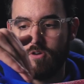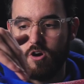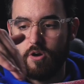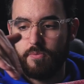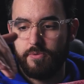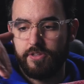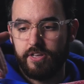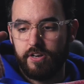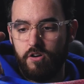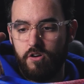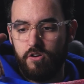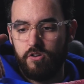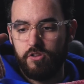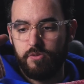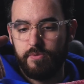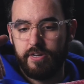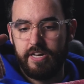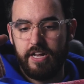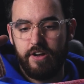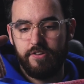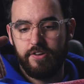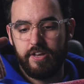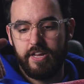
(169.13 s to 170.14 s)
marbled it all the
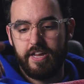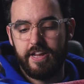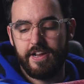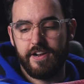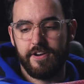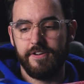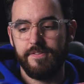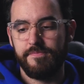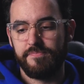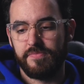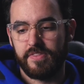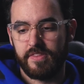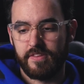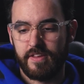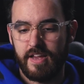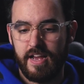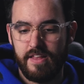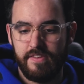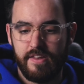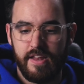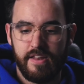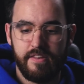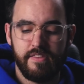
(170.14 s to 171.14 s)
way down to here
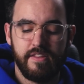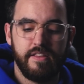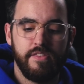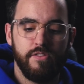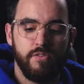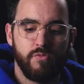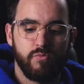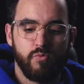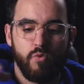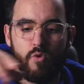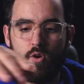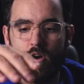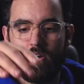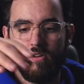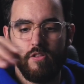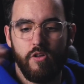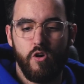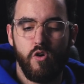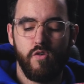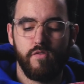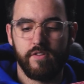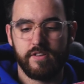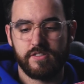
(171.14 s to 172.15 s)
and then did the royal
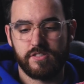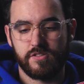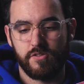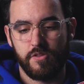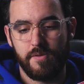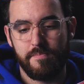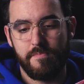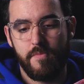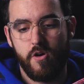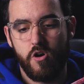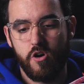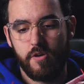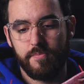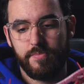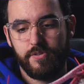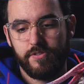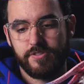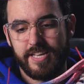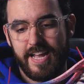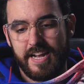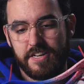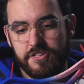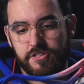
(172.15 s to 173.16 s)
over it. So the marble
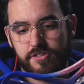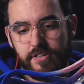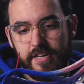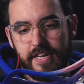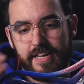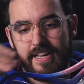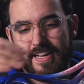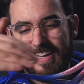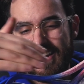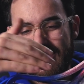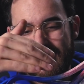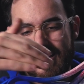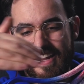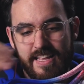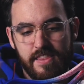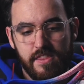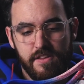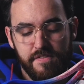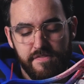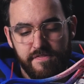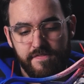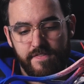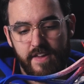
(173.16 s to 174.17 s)
is actually in
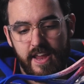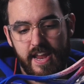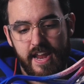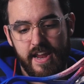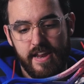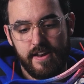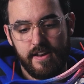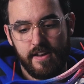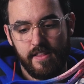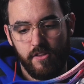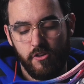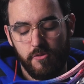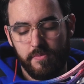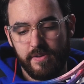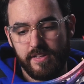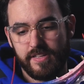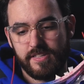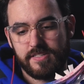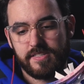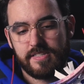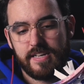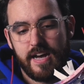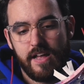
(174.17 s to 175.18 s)
the fade and a little
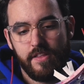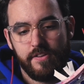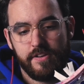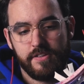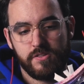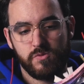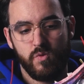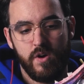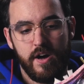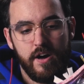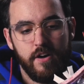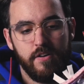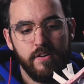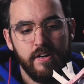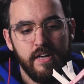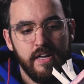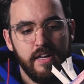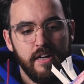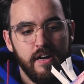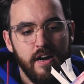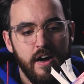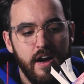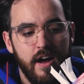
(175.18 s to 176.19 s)
bit of solid as well.
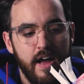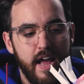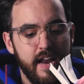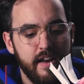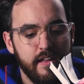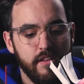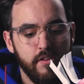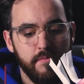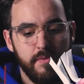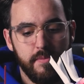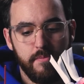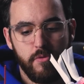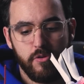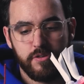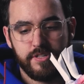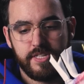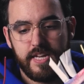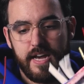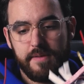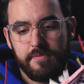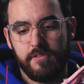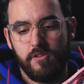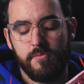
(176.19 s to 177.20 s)
Uh, adding a little bit more
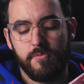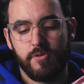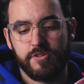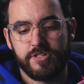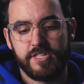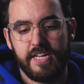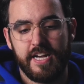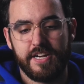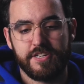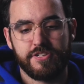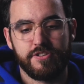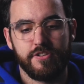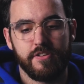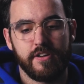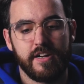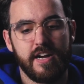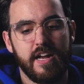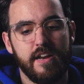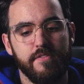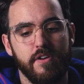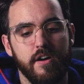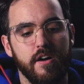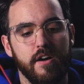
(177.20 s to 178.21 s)
depth, a little more texture, and kind of